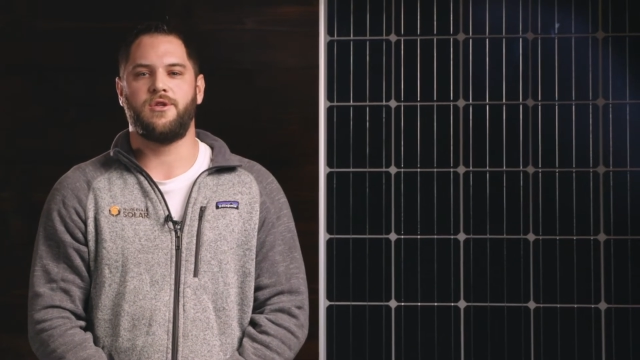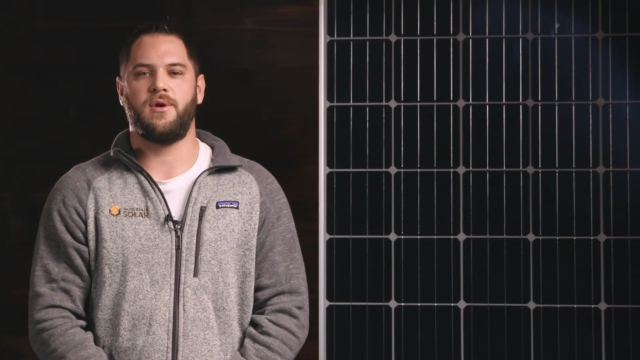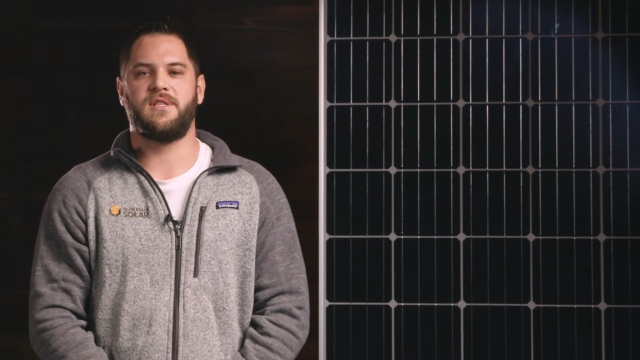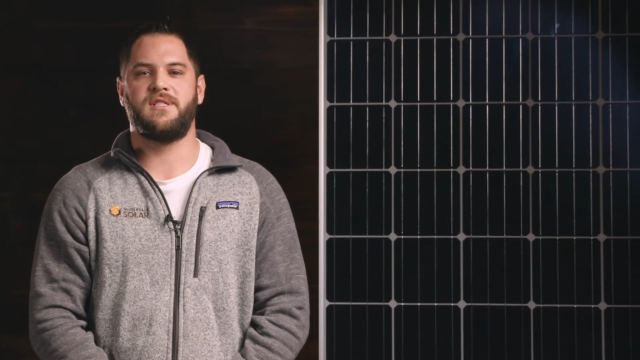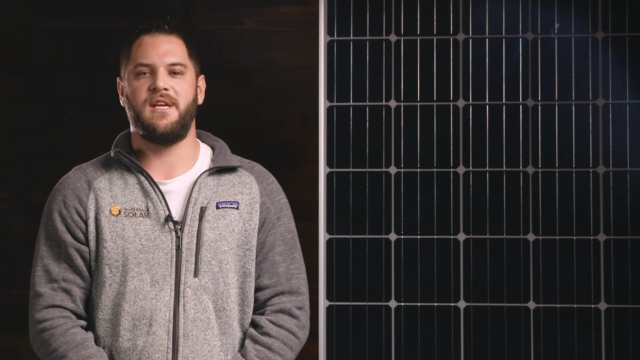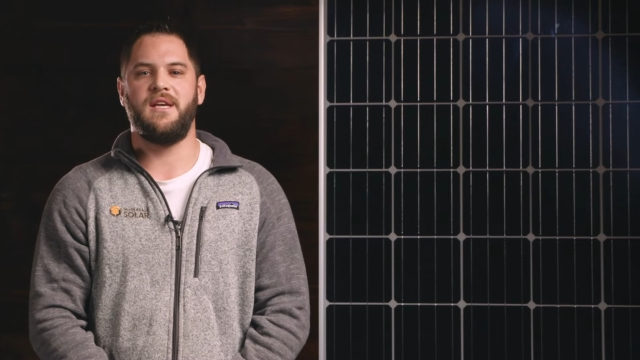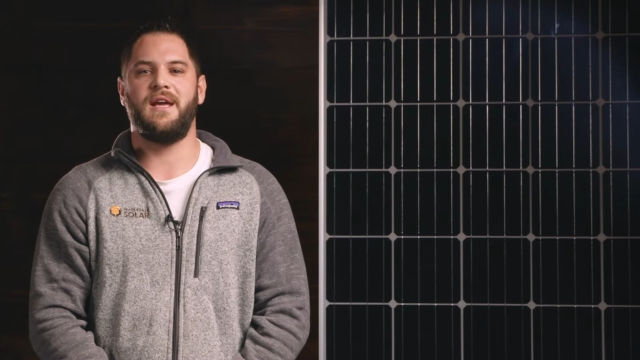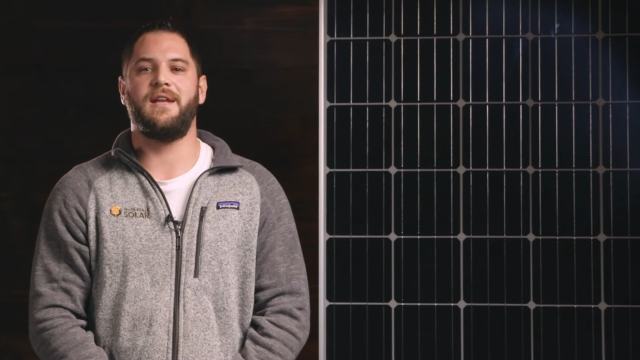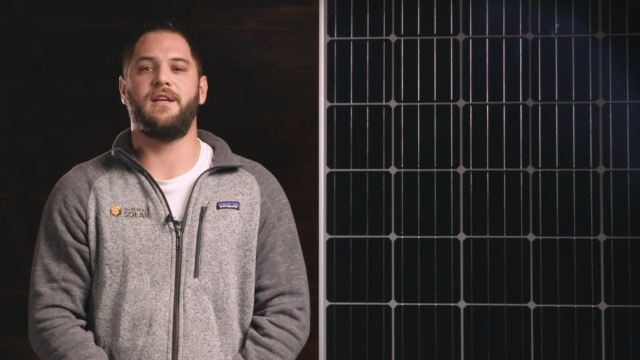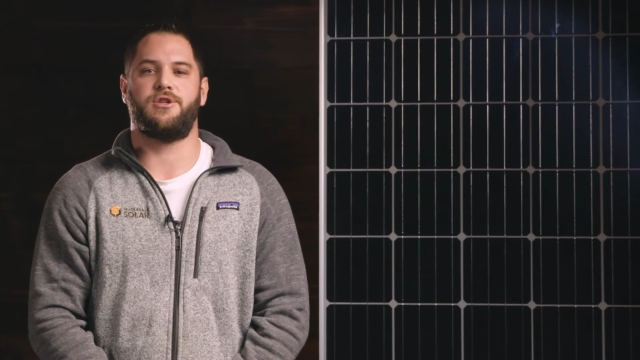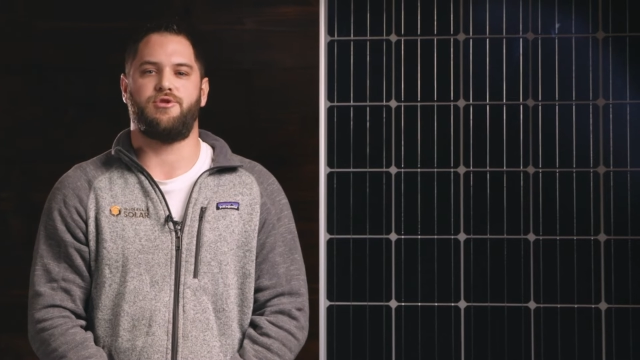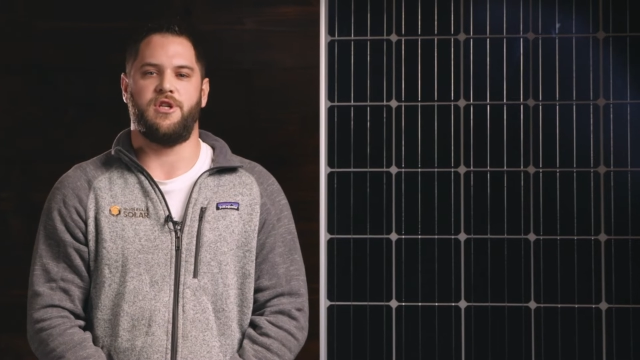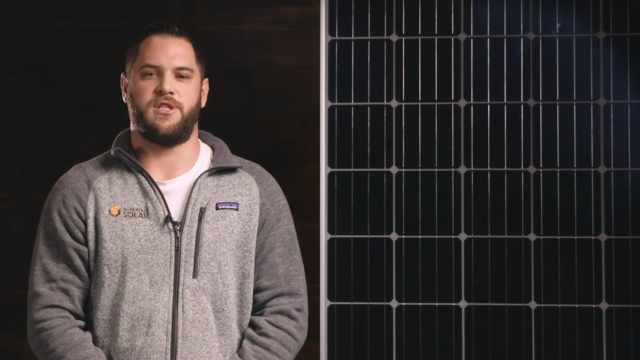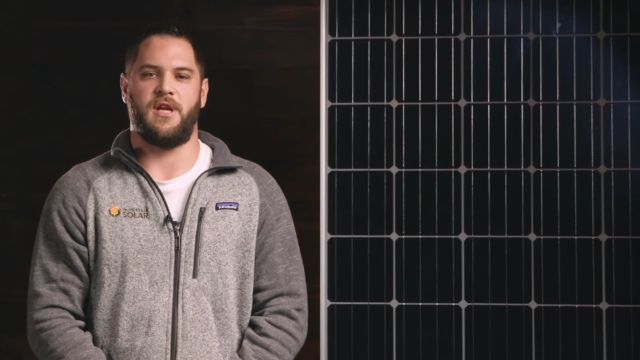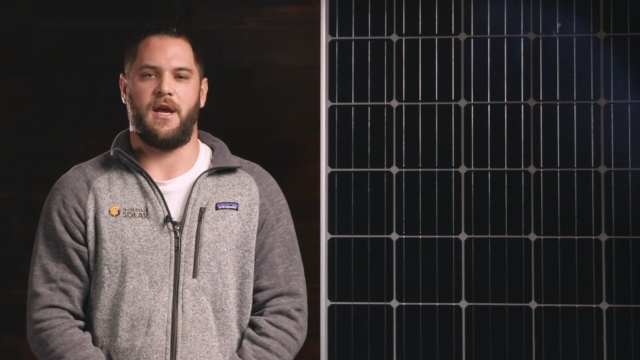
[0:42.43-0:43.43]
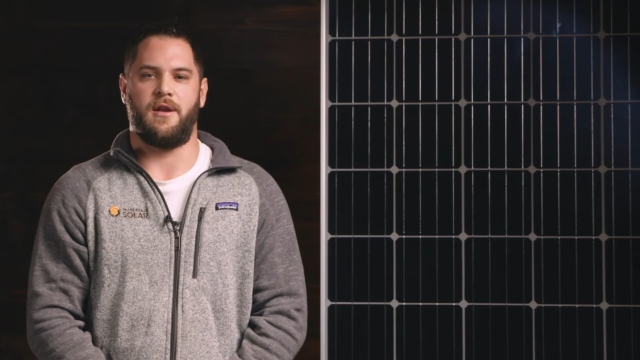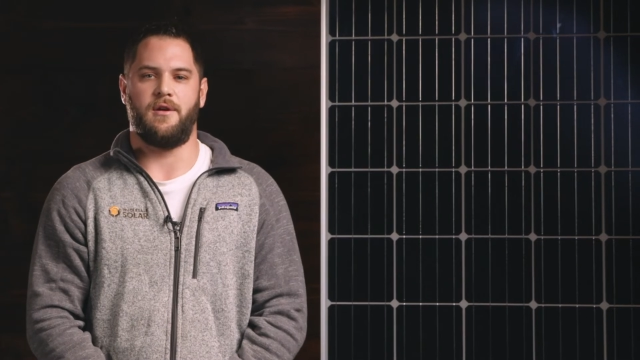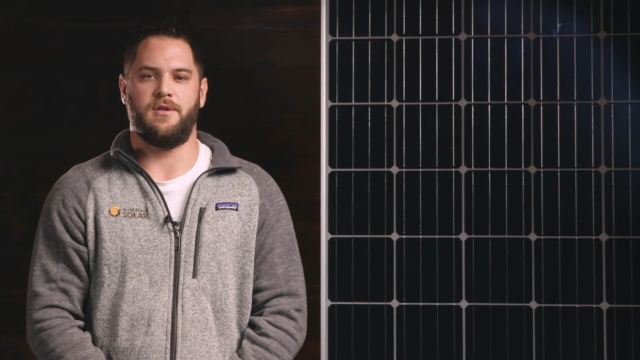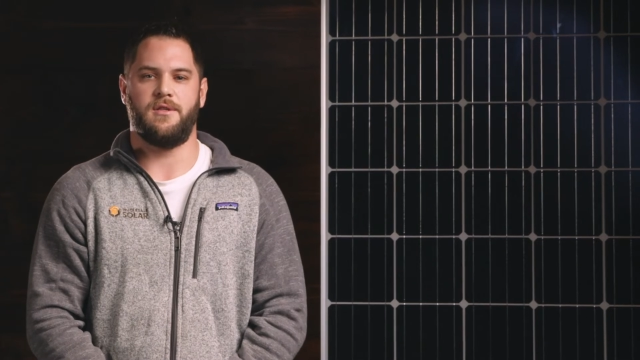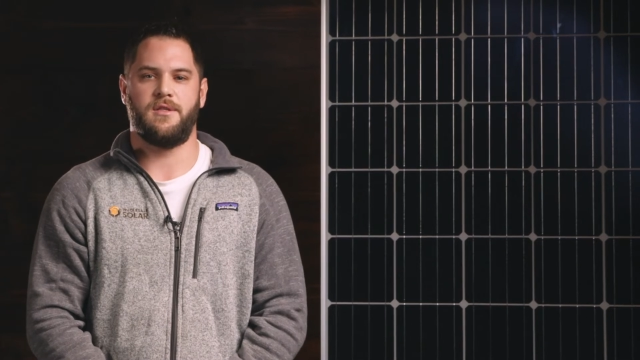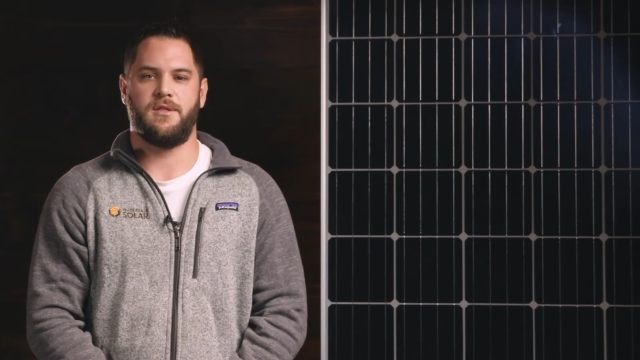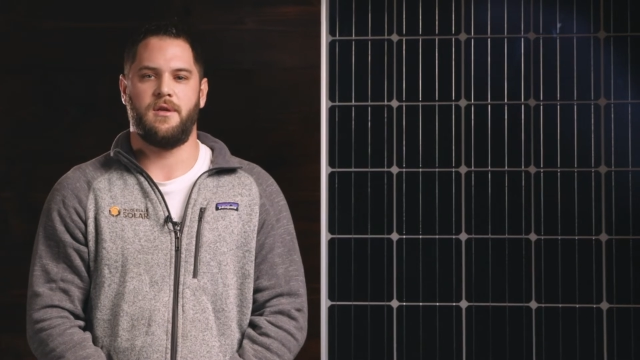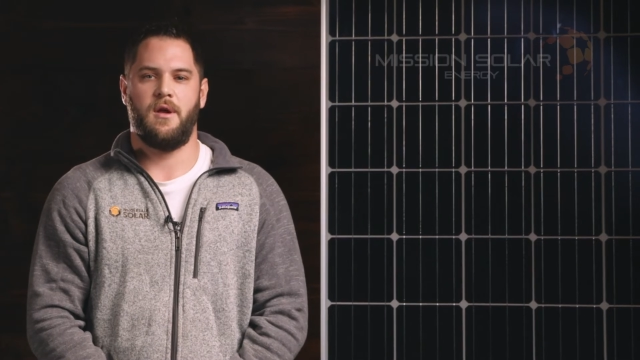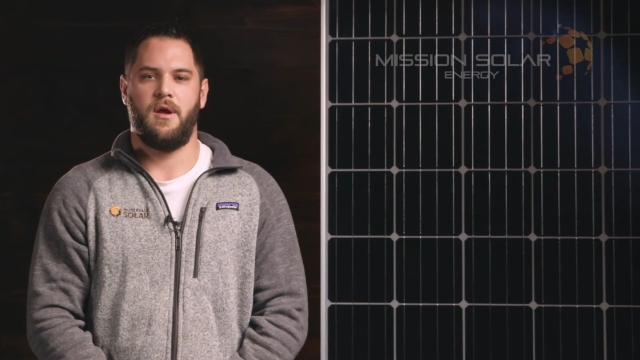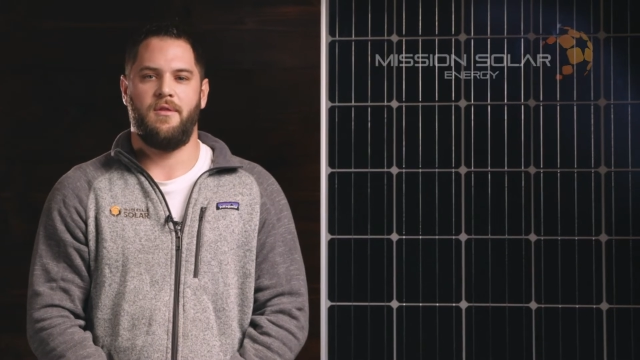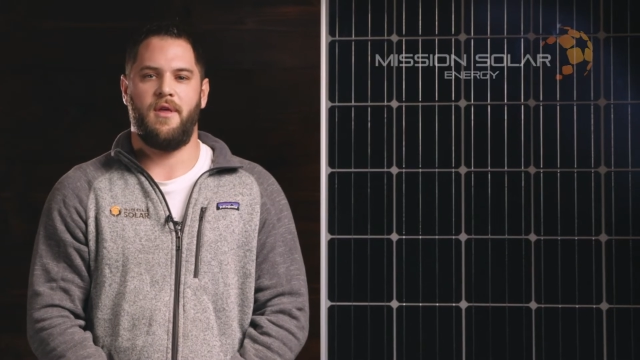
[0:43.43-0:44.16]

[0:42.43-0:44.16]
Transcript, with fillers: to exceed industry standards.